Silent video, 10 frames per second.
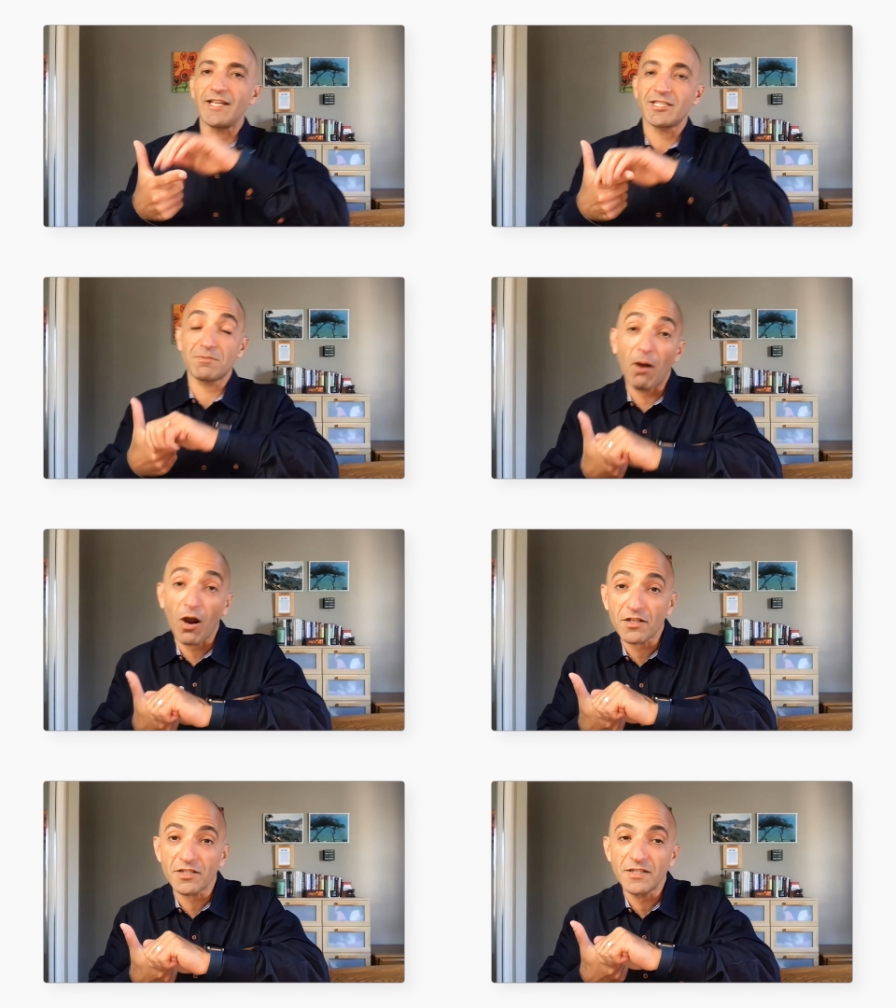
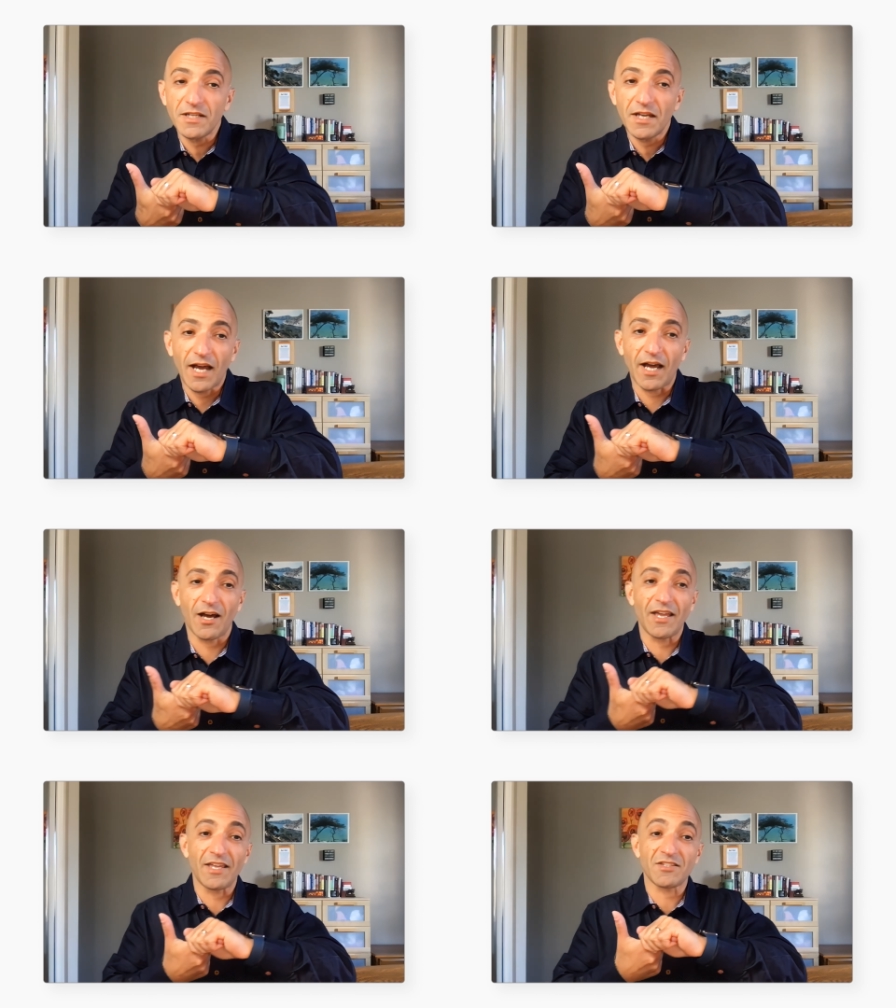Spark
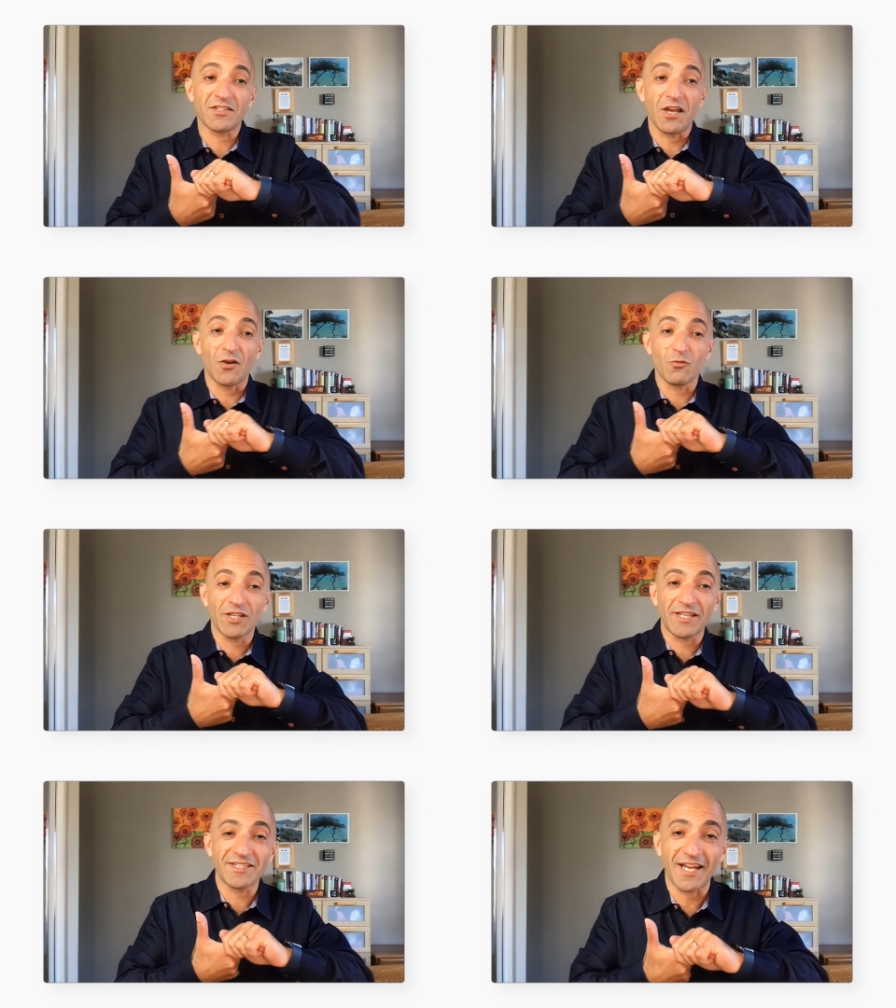is
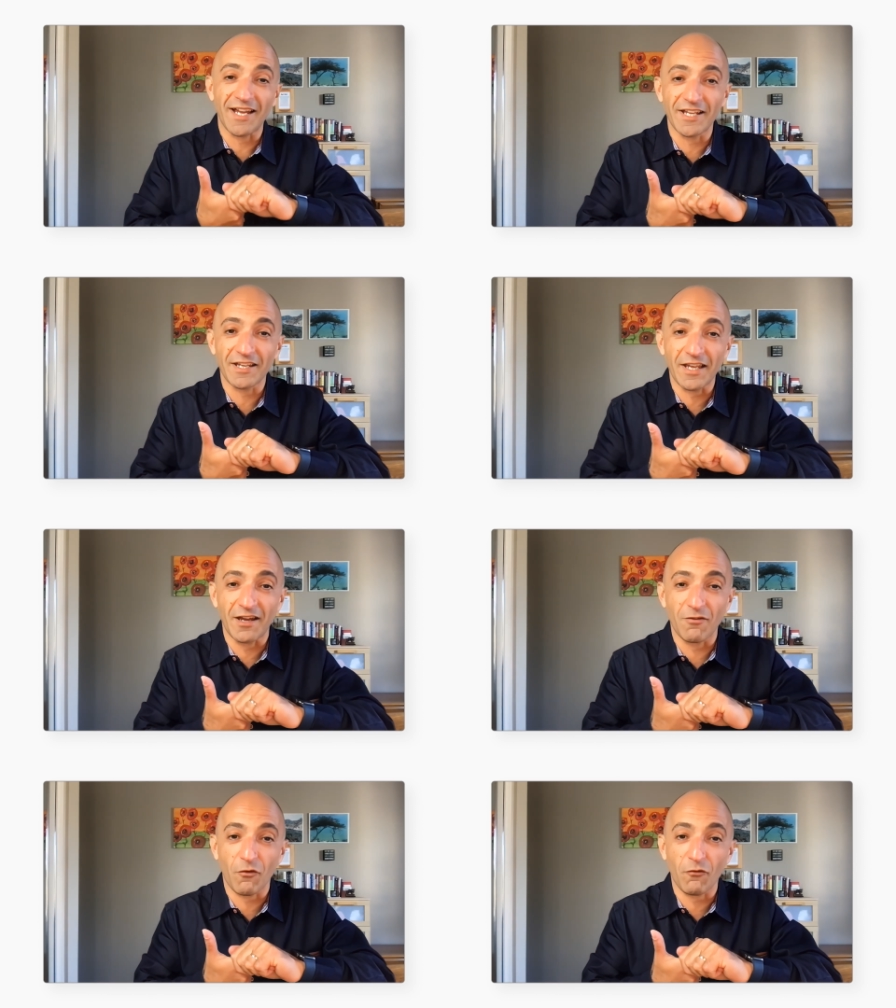really exciting
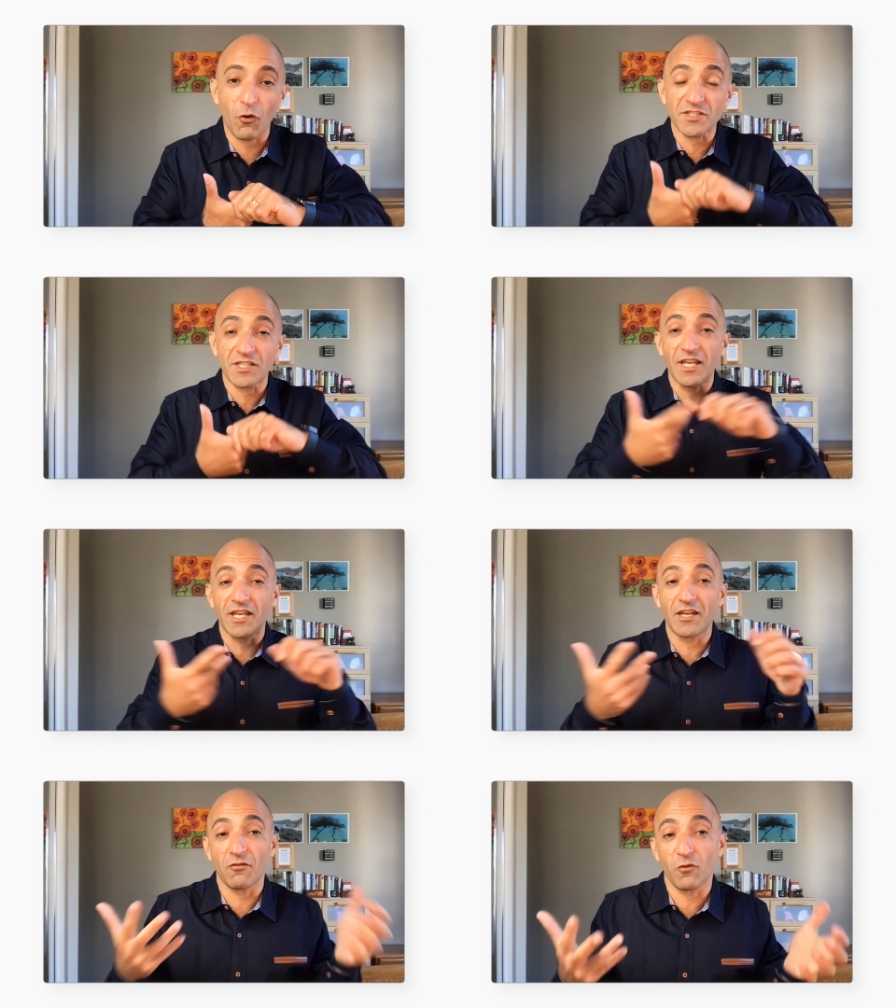for folks.
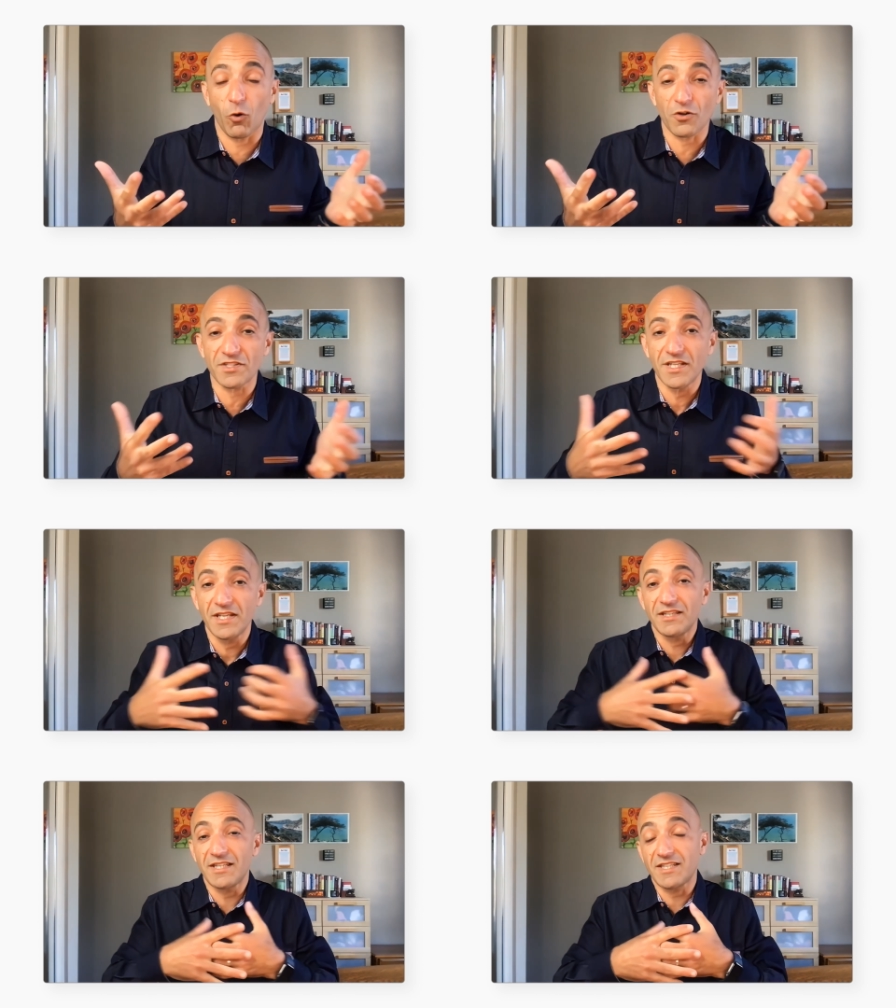And of course,
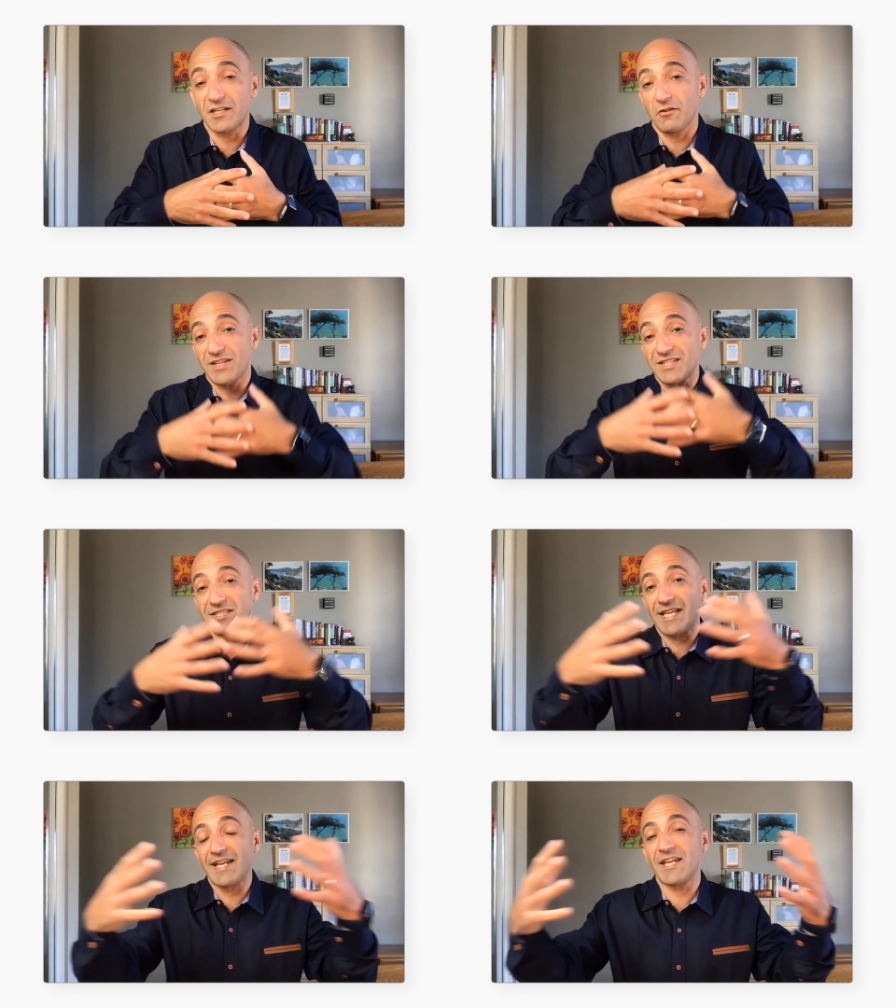this idea of
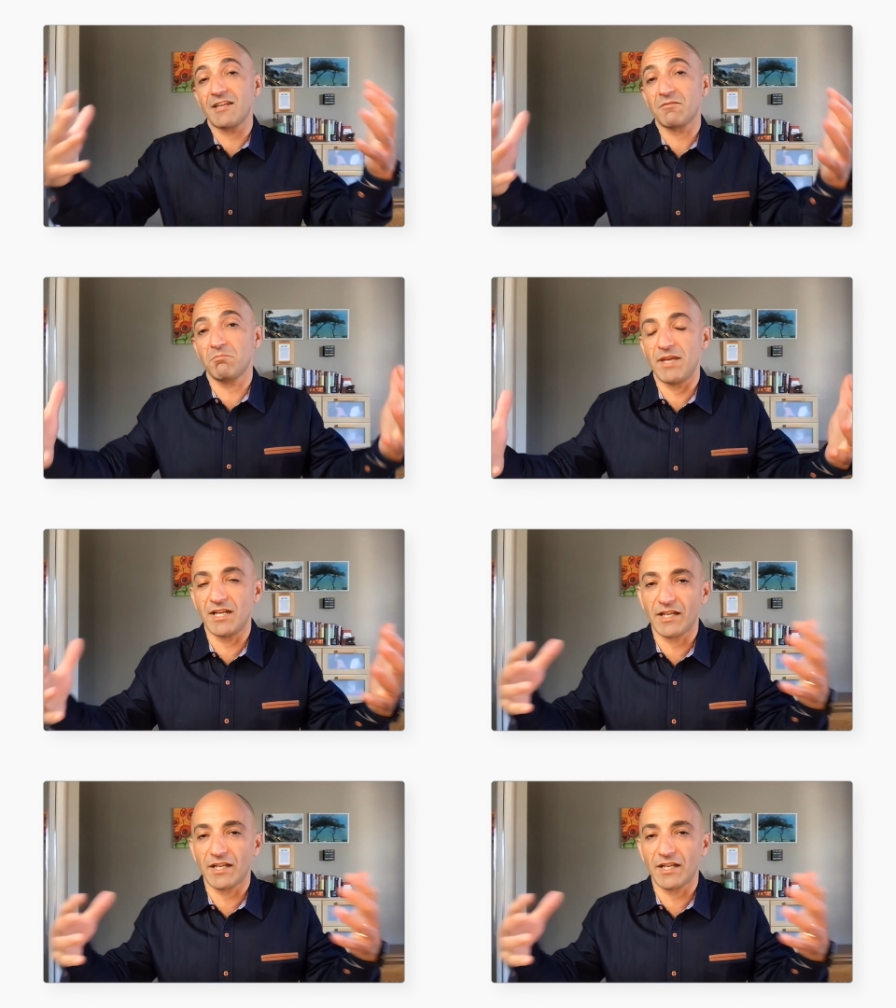extending Big